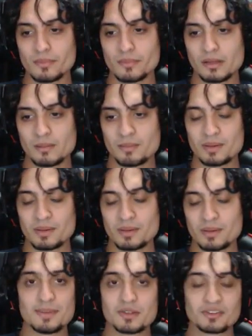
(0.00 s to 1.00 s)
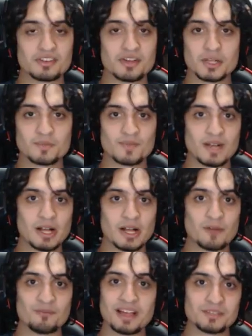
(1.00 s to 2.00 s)
But But maybe there's another Final
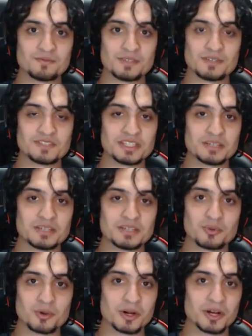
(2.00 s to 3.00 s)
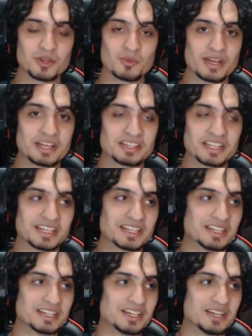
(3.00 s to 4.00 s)
Fantasy 15 port on the way. Like,
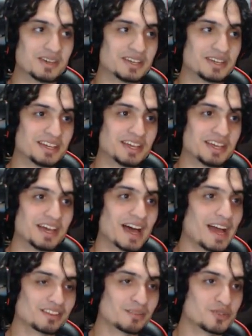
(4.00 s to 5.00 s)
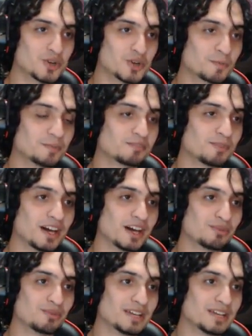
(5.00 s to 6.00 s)
I heard some joke from
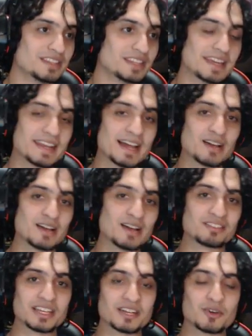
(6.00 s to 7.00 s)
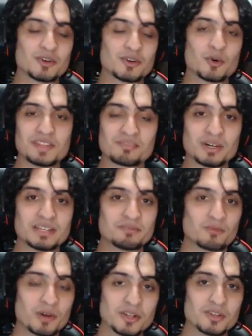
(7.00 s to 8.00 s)
Spawnwave that they coined this one
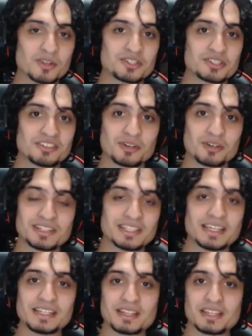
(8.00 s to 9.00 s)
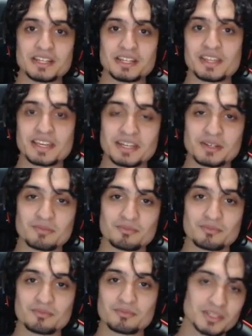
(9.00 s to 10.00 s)
Royal Edition, so at the end of the year they can
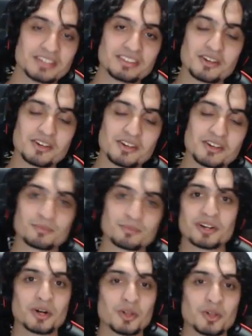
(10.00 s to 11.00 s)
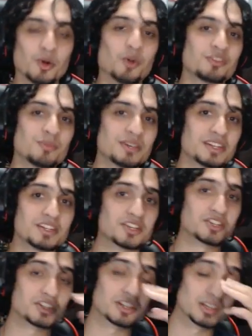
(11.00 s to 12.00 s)
release another port called Ultimate
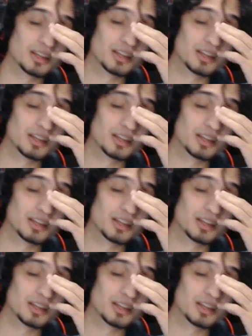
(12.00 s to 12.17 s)
Edition.